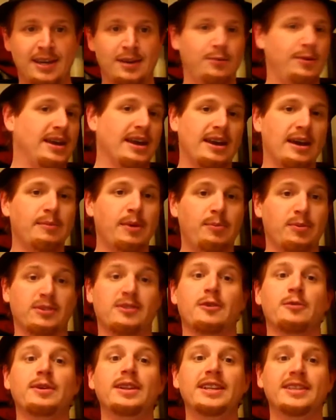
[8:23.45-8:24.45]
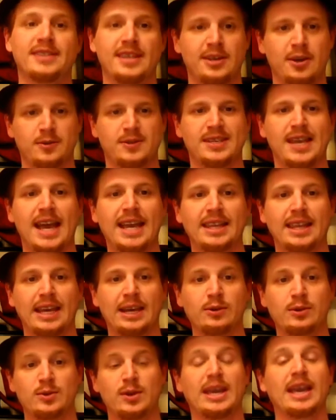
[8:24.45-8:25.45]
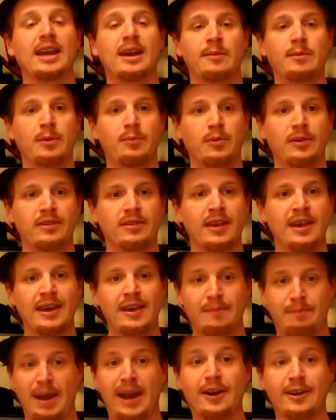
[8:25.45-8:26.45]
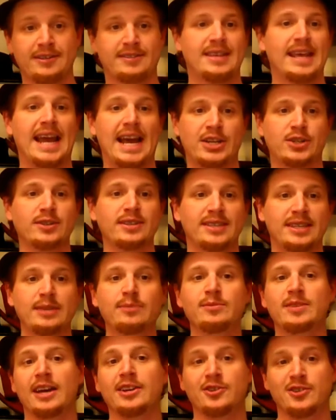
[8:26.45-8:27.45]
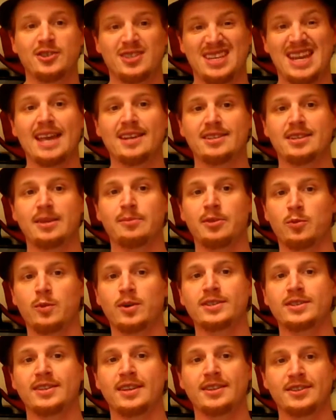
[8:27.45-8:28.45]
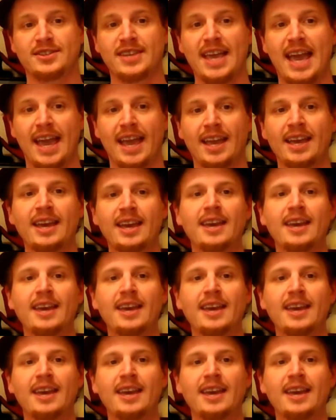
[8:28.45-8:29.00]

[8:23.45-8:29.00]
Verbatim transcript: We can come up with gorillas that know sign language. We can come up with parrots that actually seem to understand some of the words that they're saying.